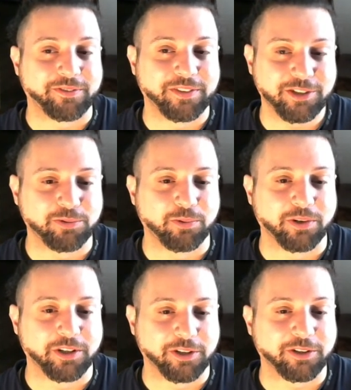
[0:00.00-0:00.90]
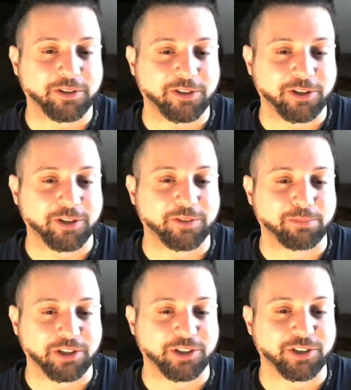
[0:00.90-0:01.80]
This is one of the good
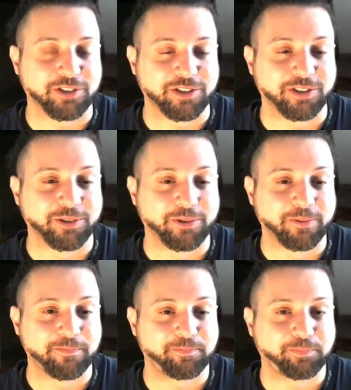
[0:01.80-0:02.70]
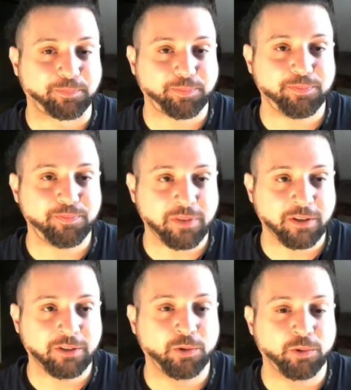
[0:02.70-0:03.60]
bridges too.
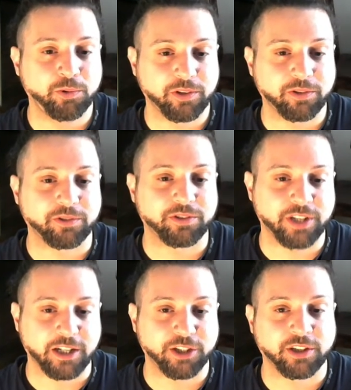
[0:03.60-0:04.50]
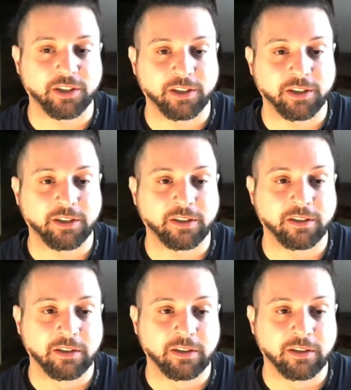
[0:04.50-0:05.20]
Cool little section here.